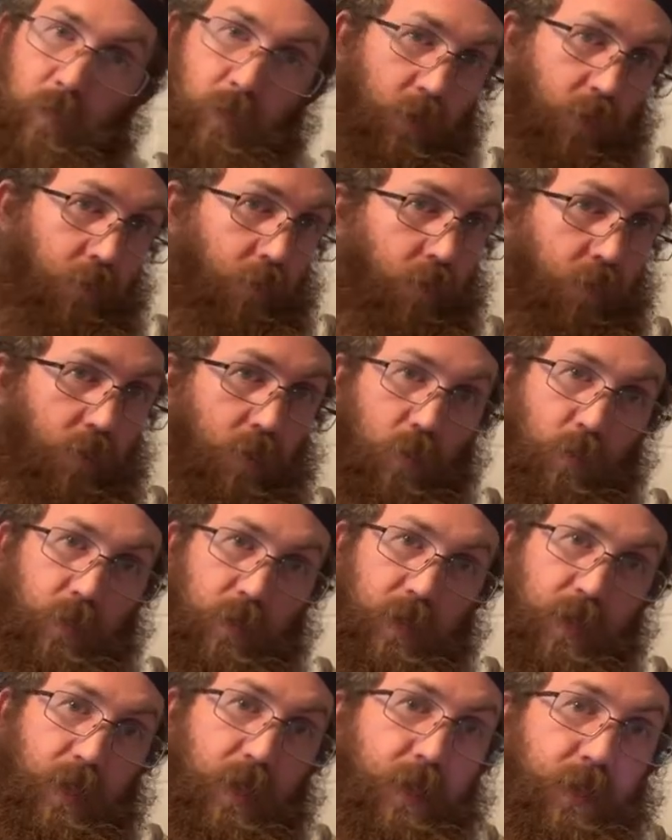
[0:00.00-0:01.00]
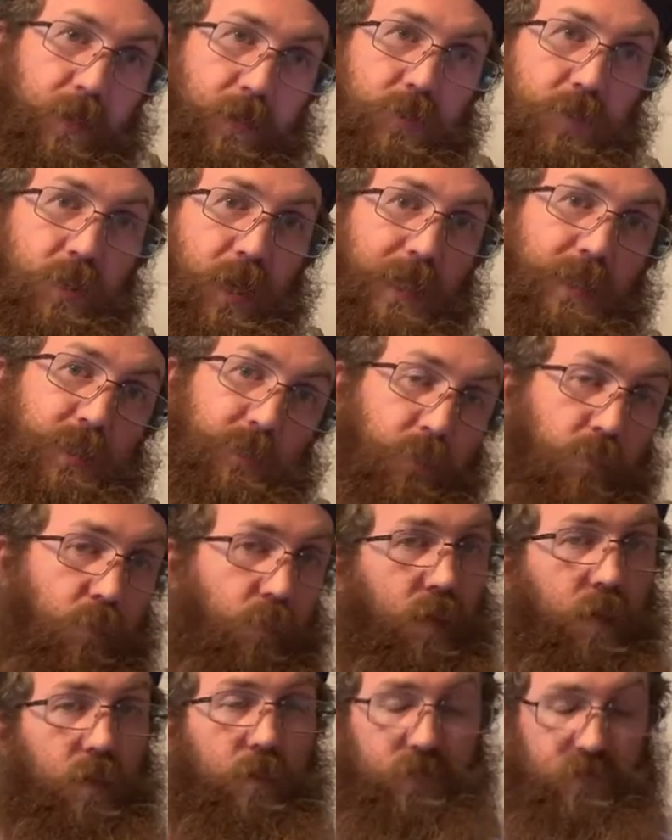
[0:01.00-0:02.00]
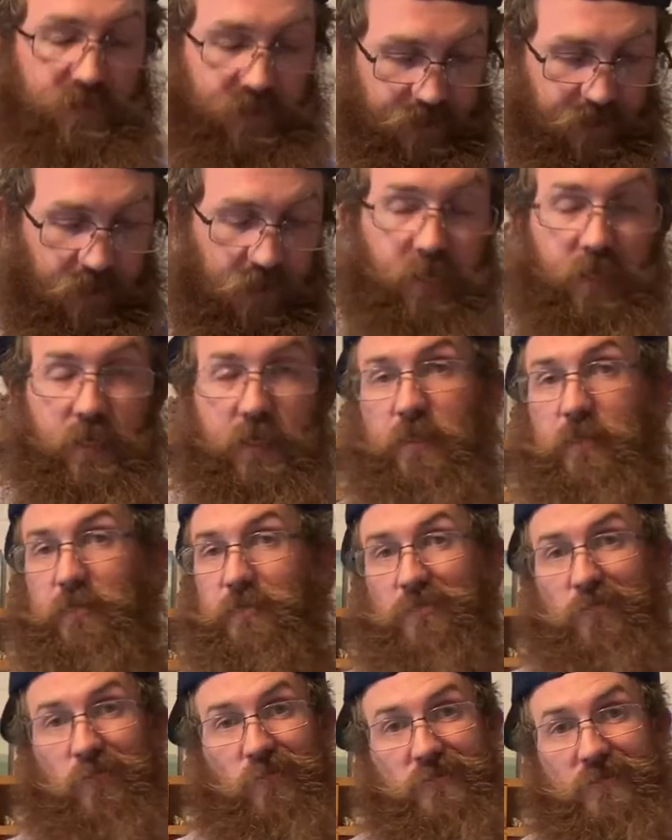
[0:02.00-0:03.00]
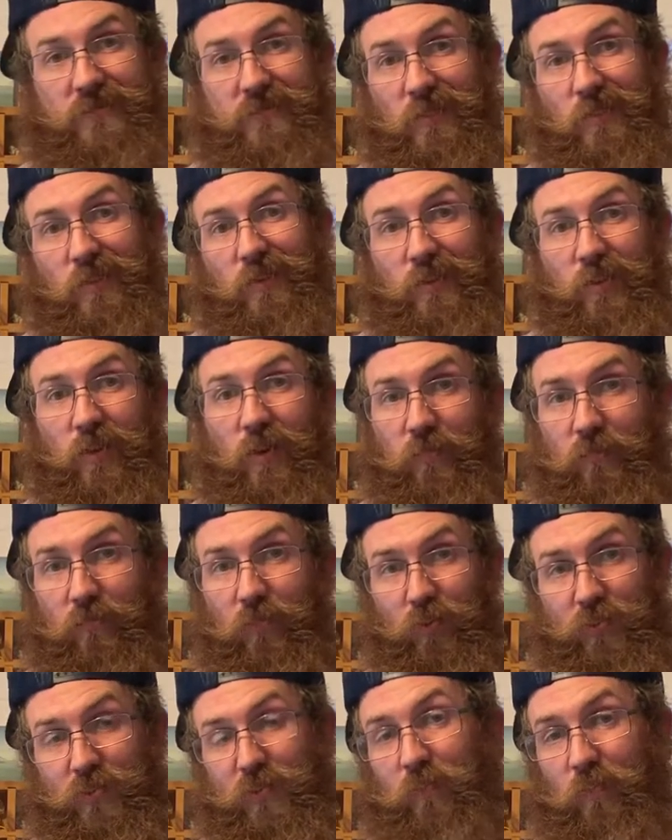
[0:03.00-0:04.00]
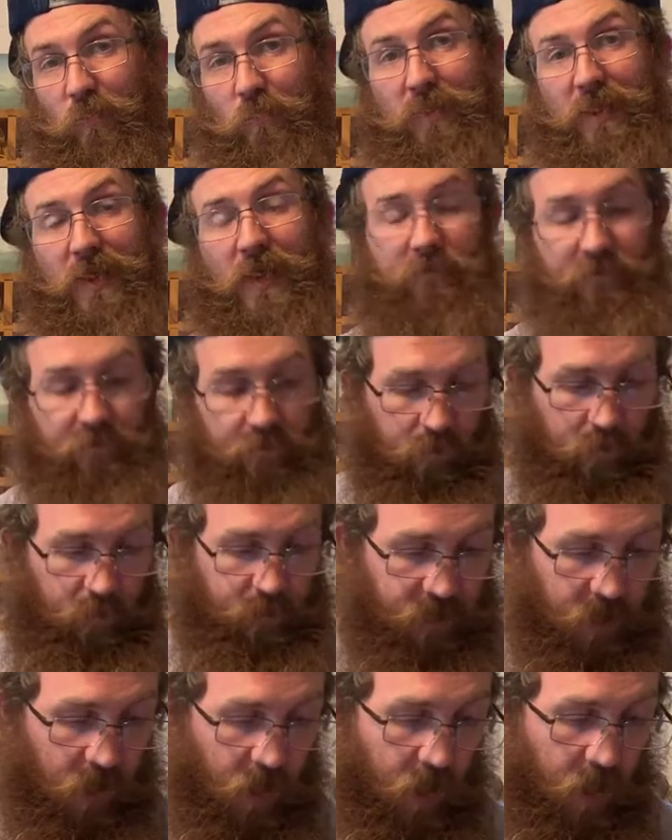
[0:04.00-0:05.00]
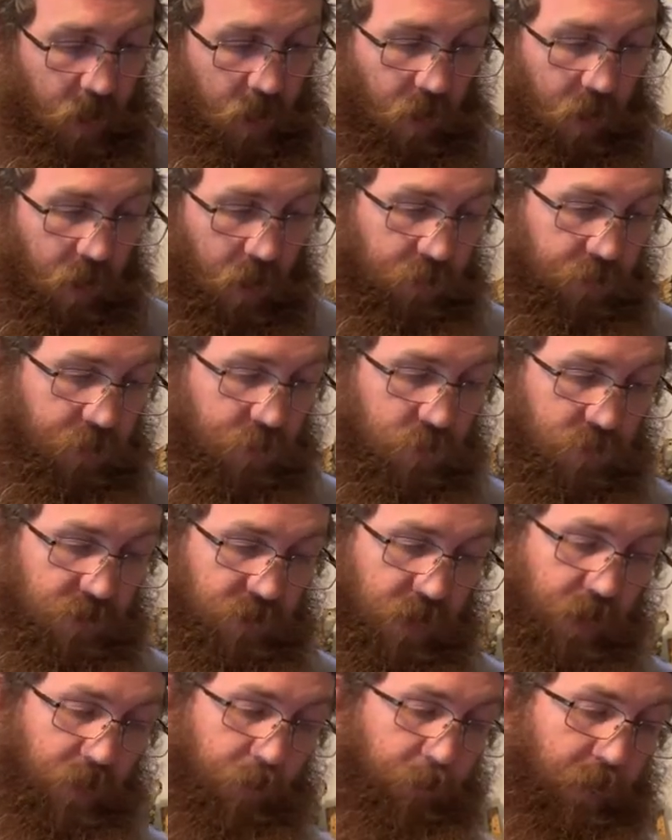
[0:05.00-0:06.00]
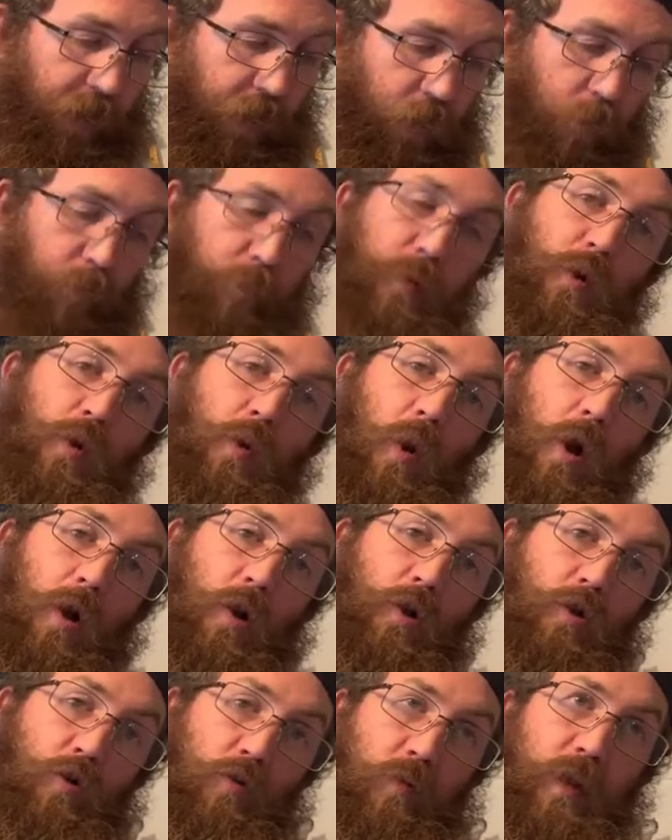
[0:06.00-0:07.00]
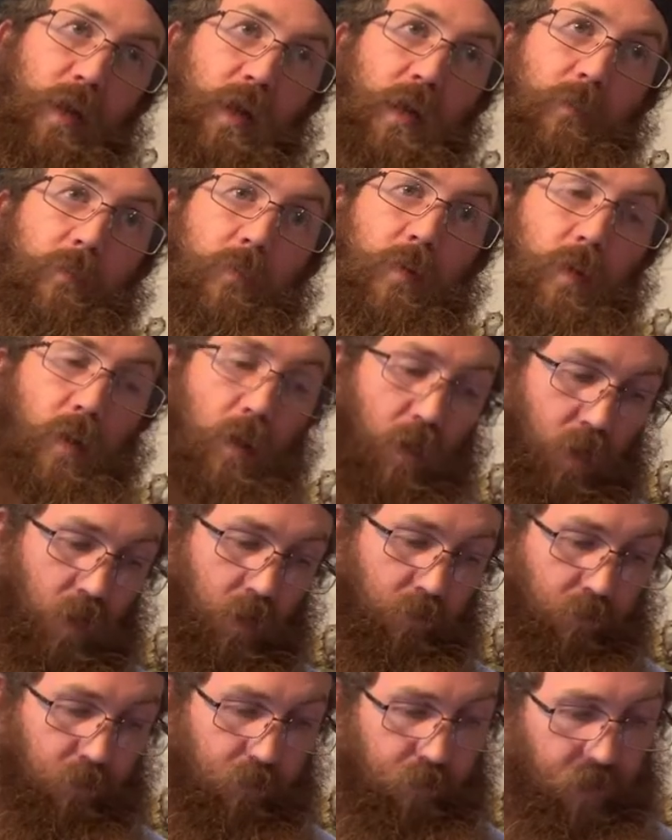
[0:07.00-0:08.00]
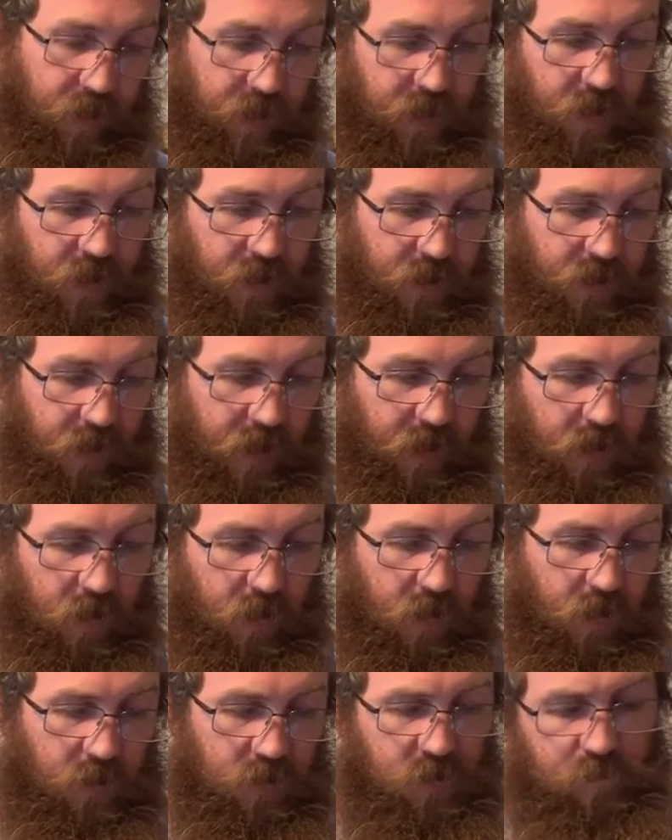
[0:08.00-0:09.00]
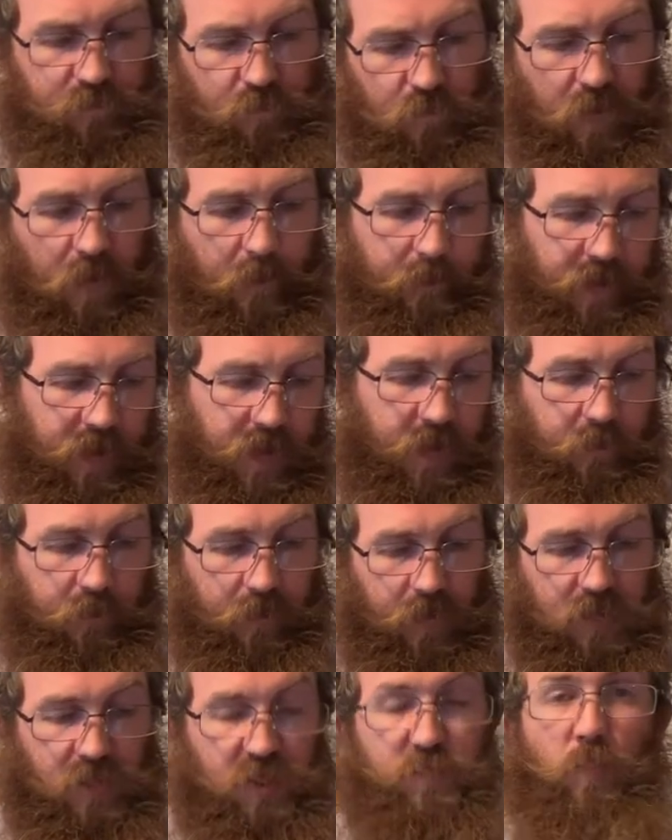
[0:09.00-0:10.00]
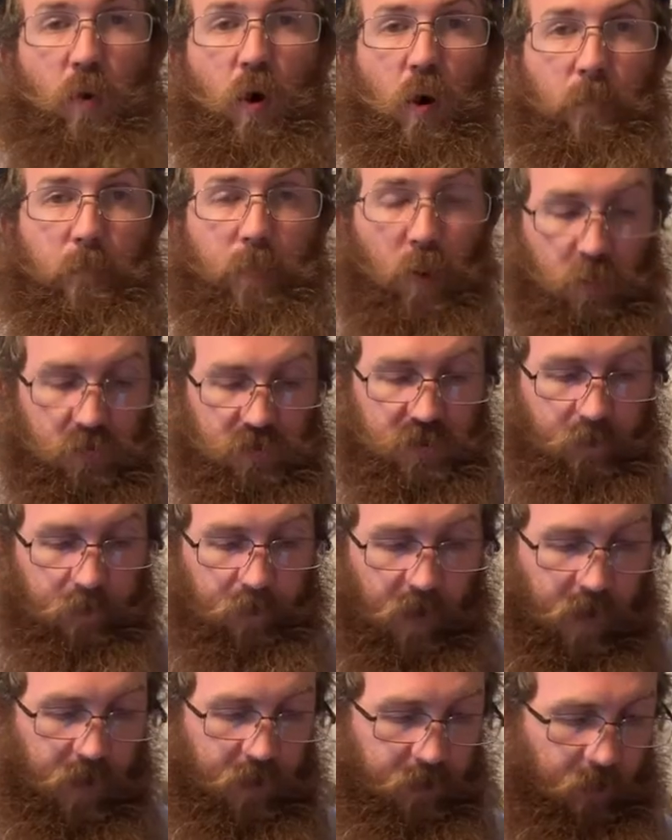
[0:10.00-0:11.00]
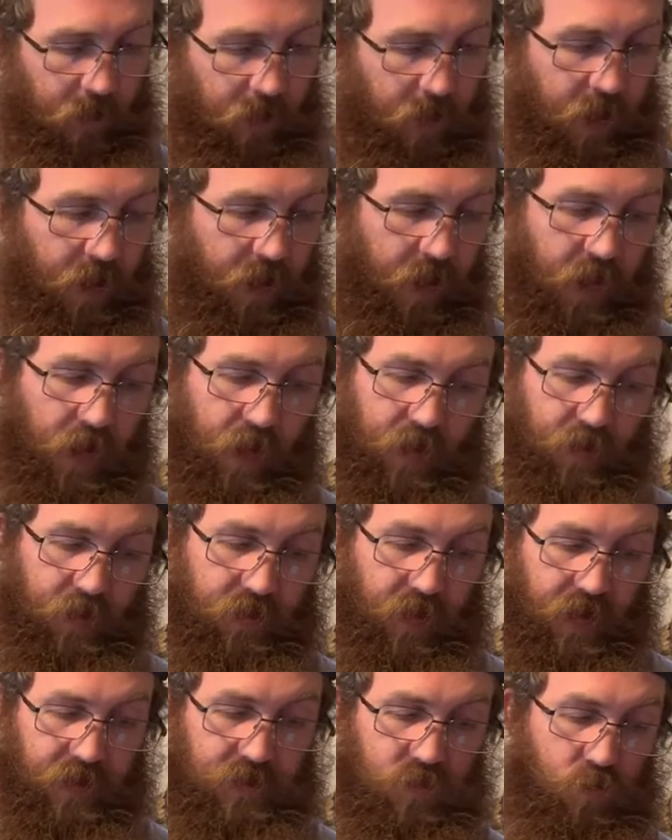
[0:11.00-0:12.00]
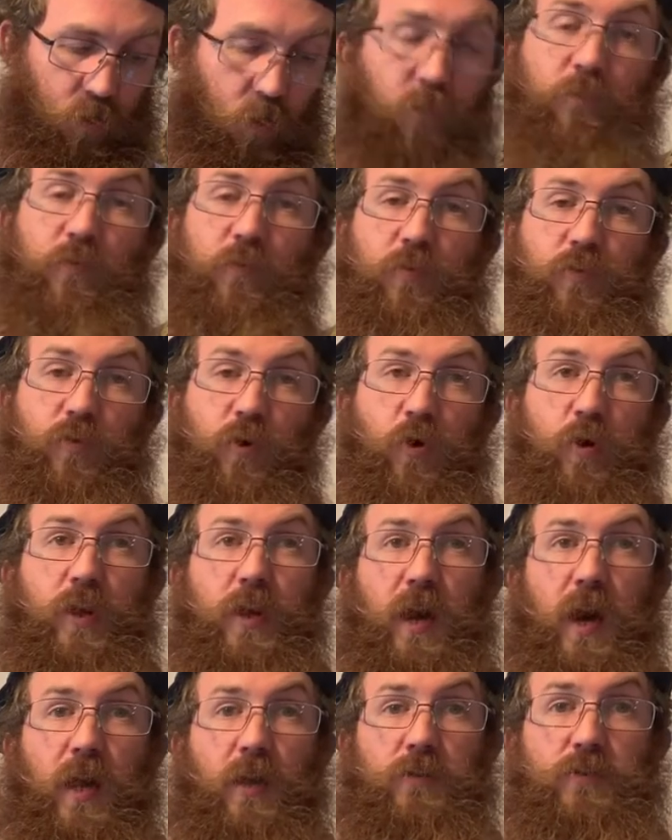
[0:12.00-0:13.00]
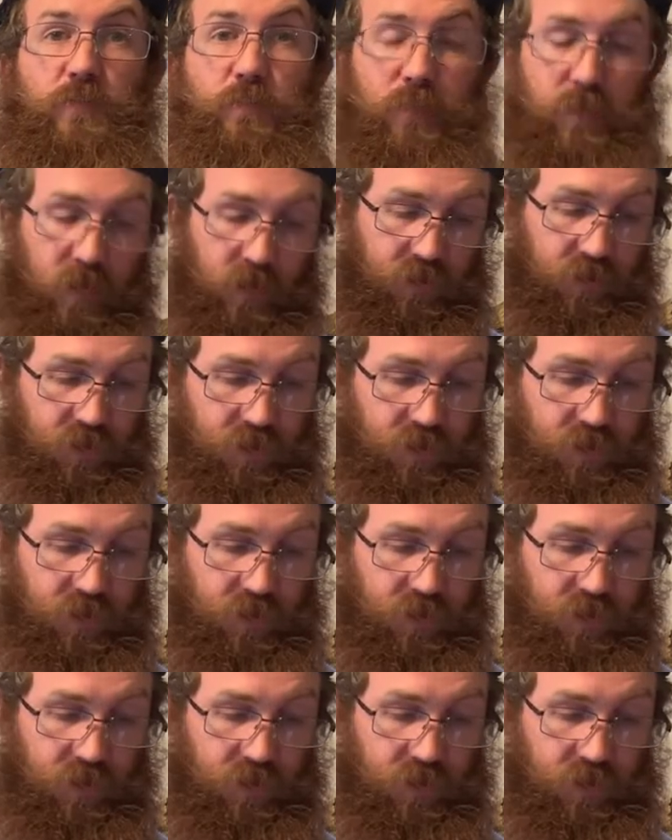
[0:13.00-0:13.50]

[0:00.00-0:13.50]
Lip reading: Here you go again. Jasperware is selling, and it's selling on multiple platforms. This was a pale blue on cream, a small posy bot, and that sold for $30 plus